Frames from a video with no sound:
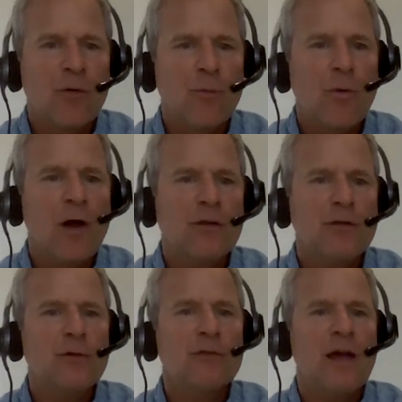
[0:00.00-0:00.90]
way.
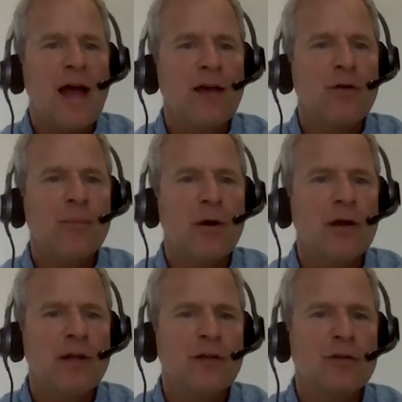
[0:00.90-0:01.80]
You say having
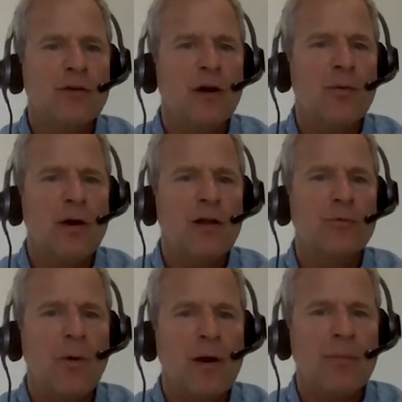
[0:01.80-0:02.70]
money is a double
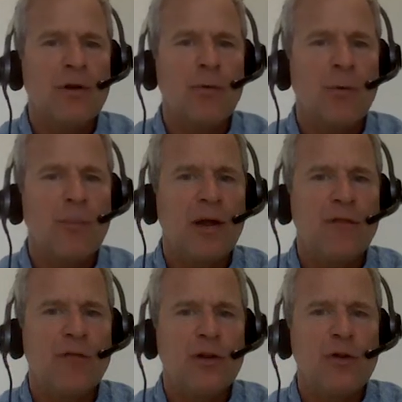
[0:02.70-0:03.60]
edged weapon, it will
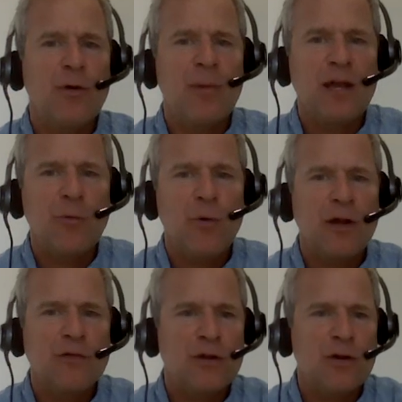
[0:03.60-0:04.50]
benefit you in many
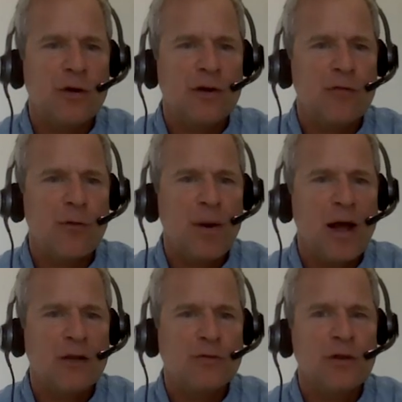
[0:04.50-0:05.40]
ways that you can never
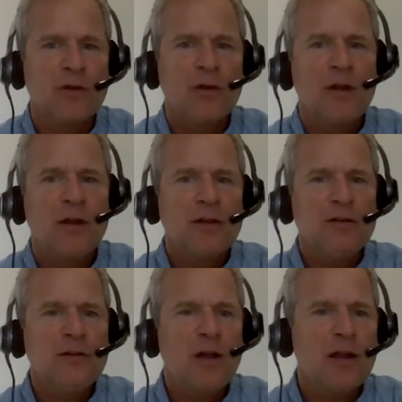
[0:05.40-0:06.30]
imagine,
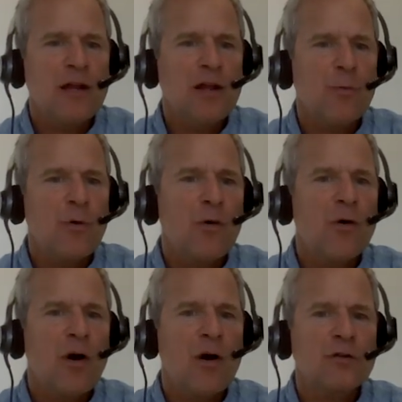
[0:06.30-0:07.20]
yet it will
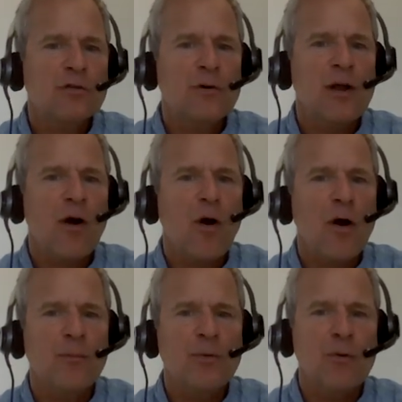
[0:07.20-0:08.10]
harshly
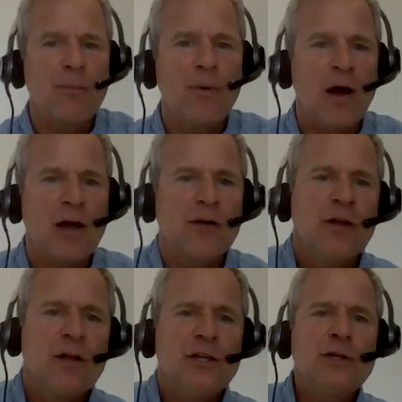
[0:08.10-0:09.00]
harm you. But
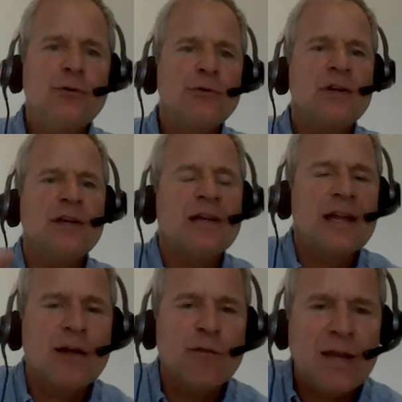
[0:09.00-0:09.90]
you didn't
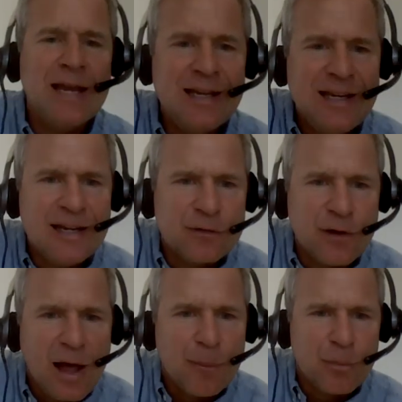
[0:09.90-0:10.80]
give any
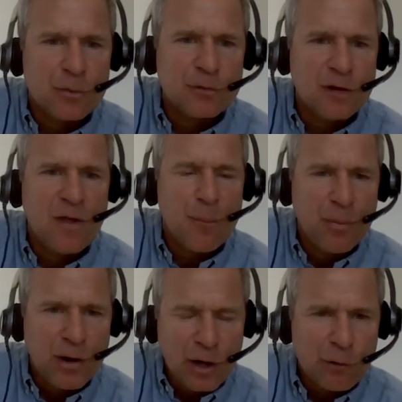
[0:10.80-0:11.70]
examples in
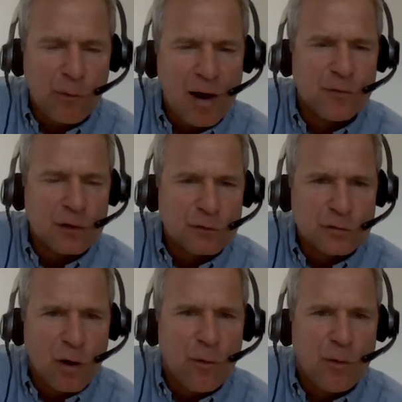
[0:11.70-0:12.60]
that paragraph that
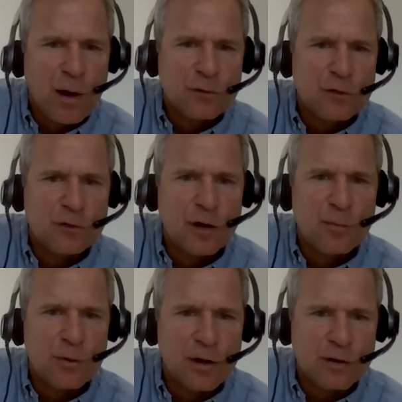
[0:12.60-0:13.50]
show how it's a
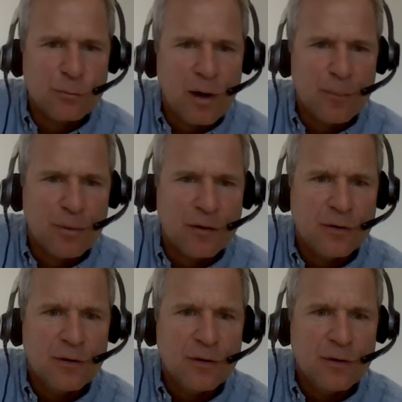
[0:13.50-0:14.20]
double edged weapon.